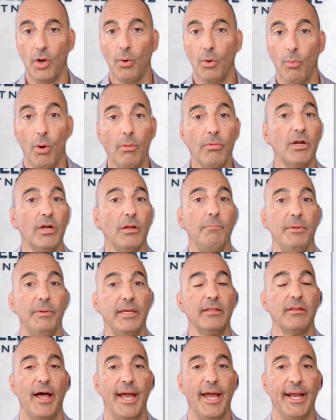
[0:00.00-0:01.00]
what would it
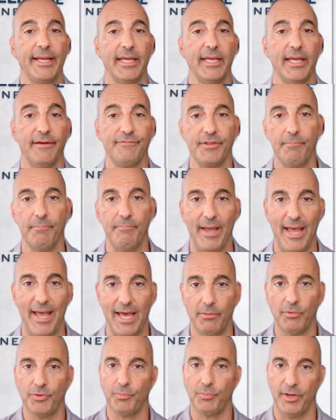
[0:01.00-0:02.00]
be like if the
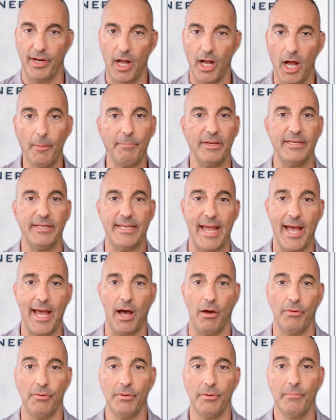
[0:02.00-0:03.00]
bandwidth went up and
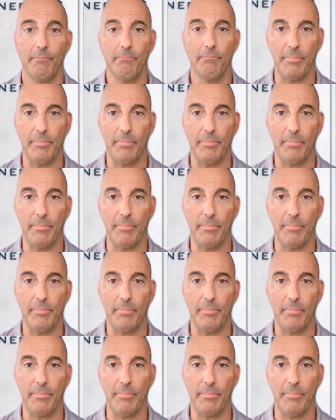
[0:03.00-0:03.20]
down